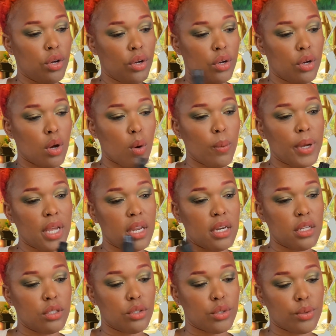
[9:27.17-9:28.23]
go in
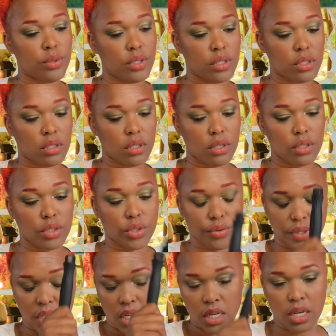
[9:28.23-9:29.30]
and do their
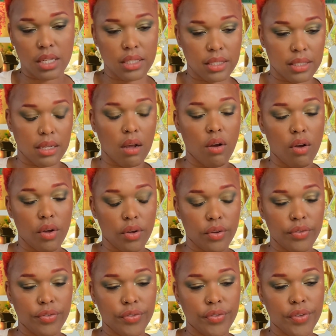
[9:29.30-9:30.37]
surgery
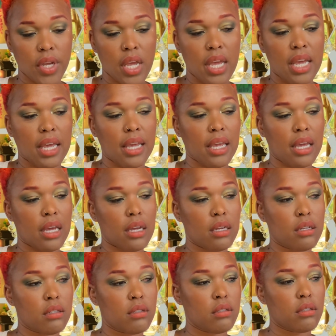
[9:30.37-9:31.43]
itself,
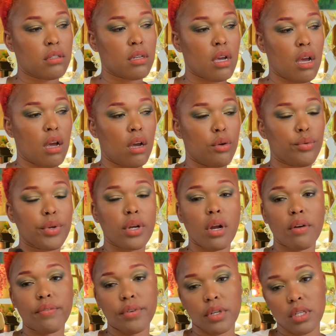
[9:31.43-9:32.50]
and
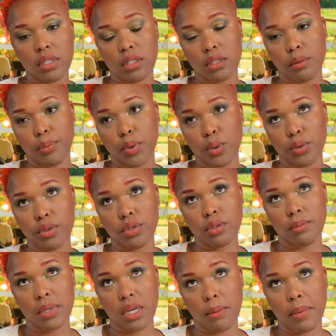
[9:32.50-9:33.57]
recovery is supposed to
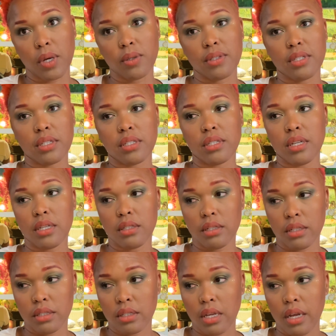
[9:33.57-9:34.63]
be about 6 days,
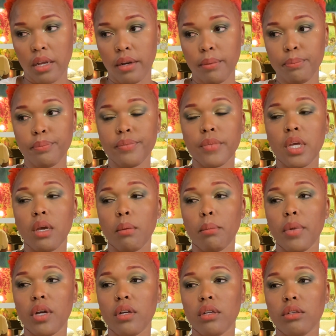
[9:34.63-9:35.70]
they said.
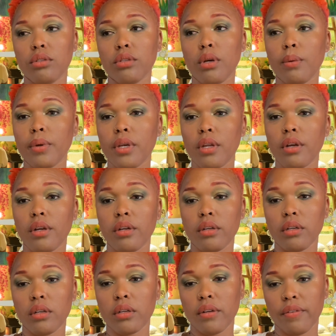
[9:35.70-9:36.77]
But knowing
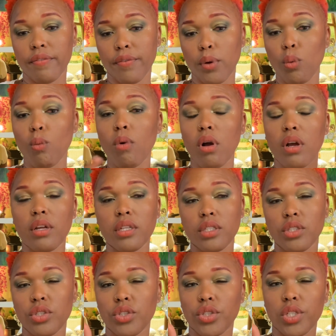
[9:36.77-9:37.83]
her, for
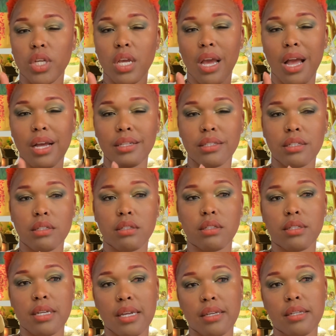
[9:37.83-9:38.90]
one, she has this
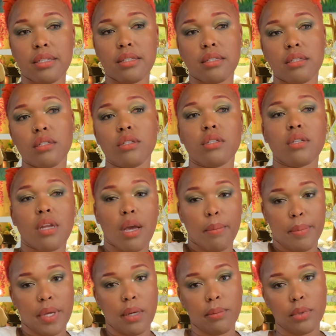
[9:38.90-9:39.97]
tendency to not
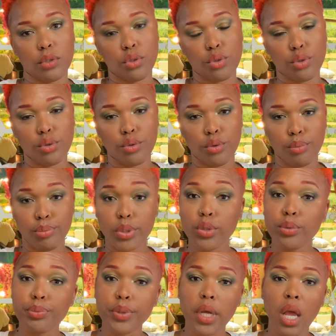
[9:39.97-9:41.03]
be able to
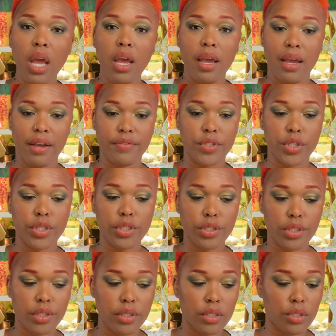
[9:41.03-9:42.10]
poop after her
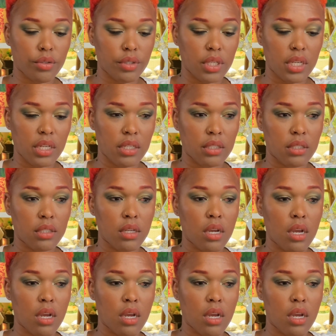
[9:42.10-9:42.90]
surgeries.